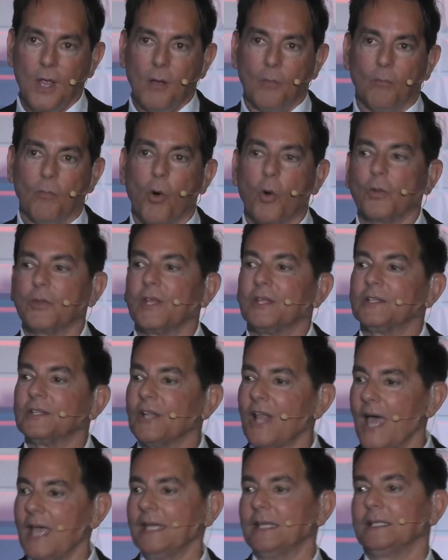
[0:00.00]
More than
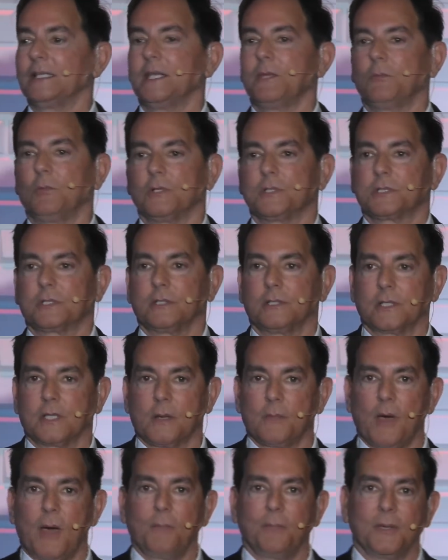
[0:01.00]
likely, what's going to
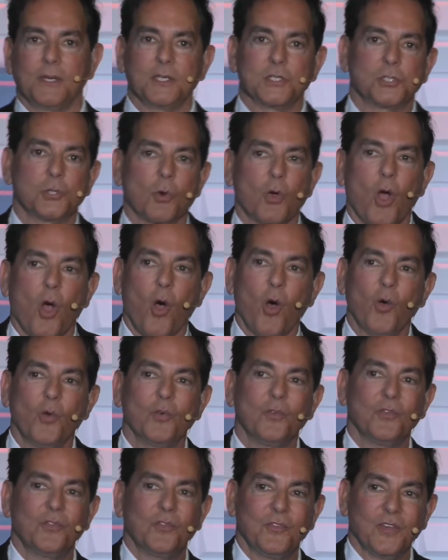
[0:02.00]
come up is your
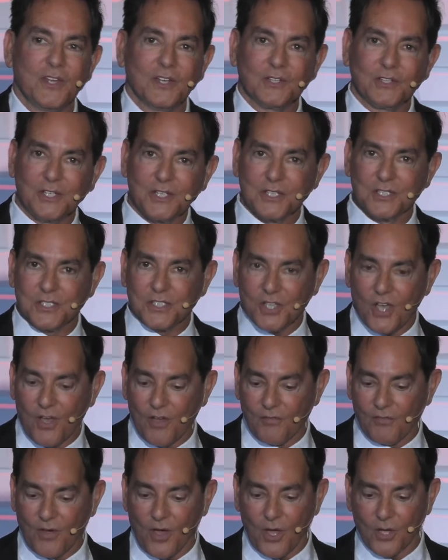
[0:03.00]
own feelings
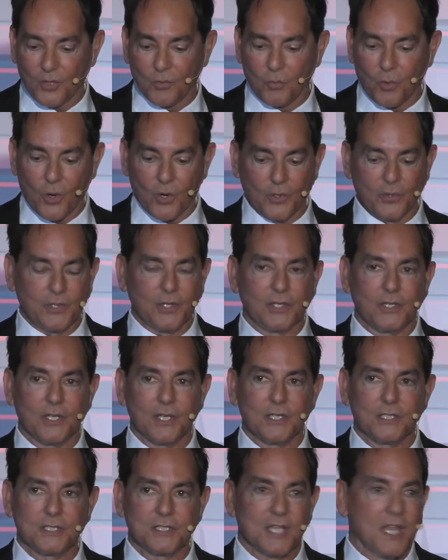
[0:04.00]
of
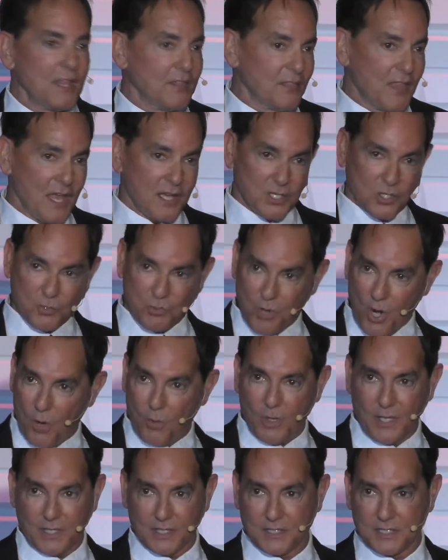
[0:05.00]
unworthiness, that
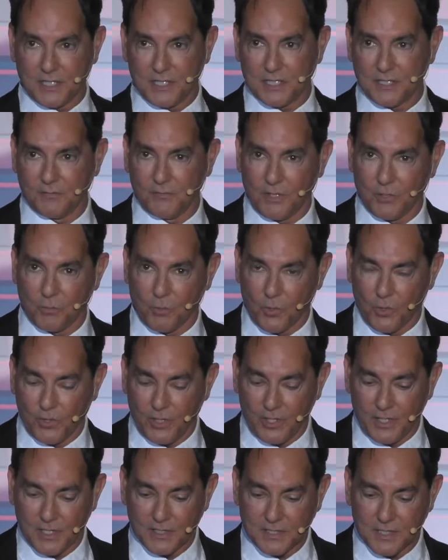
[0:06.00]
growing sense of
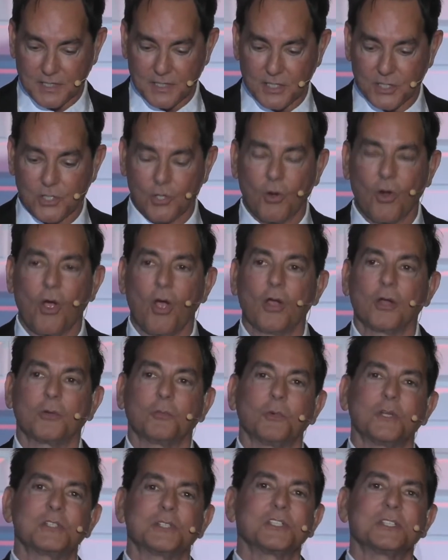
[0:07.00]
unworthiness that's in your heart,
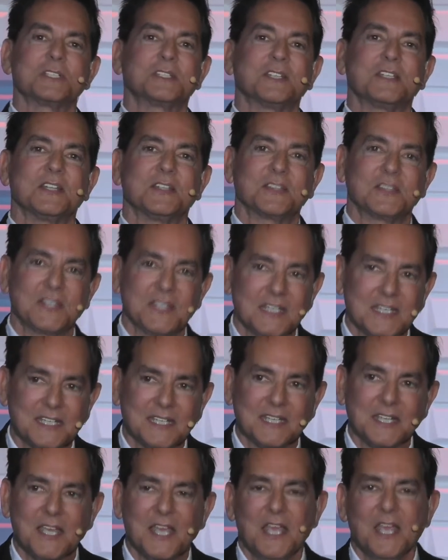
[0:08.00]
which is the
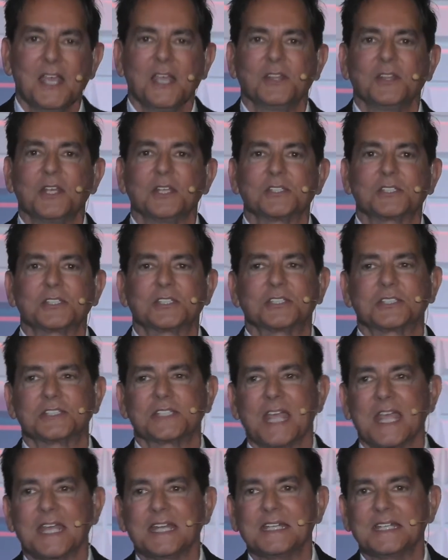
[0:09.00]
thing that's
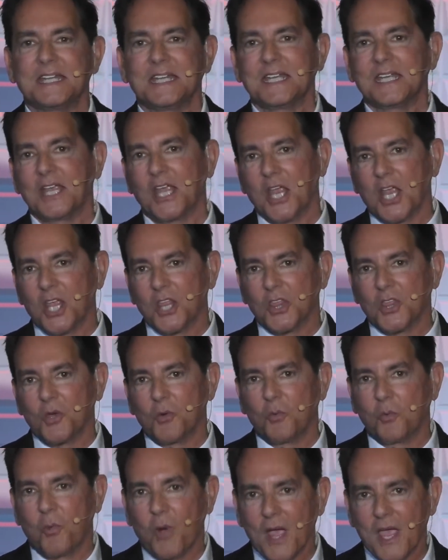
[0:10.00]
standing in the
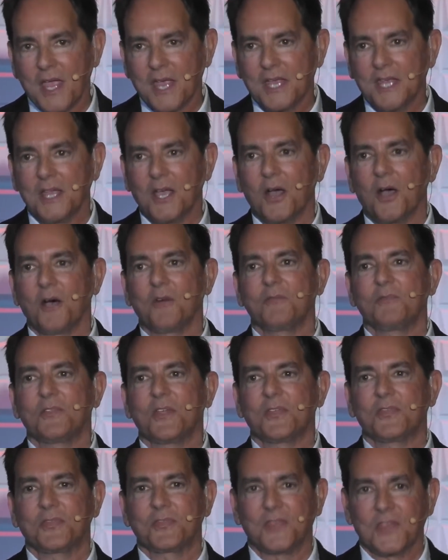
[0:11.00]
way of
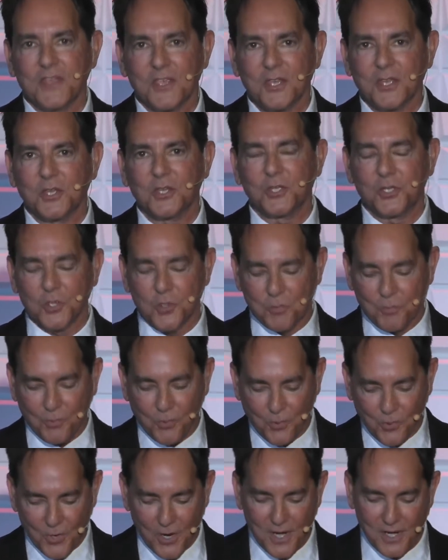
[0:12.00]
the thing you
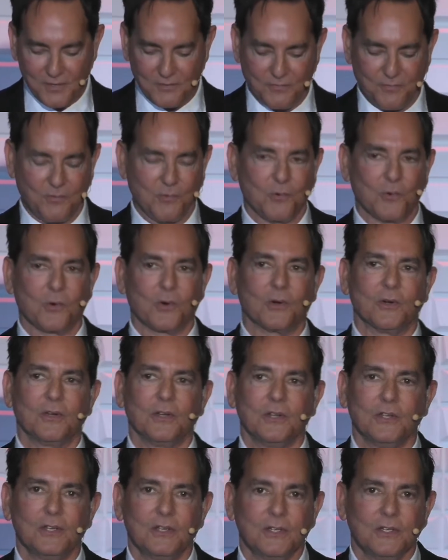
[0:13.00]
prayed for.
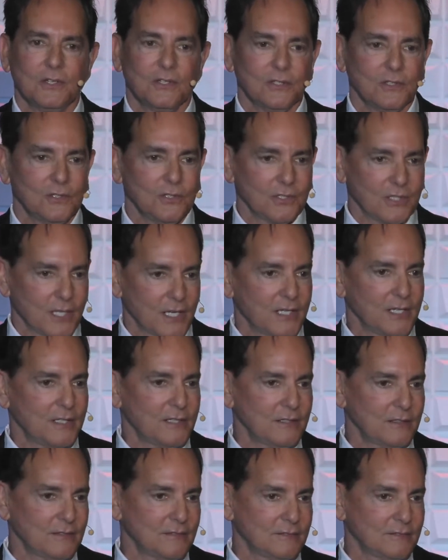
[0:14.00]
You get it?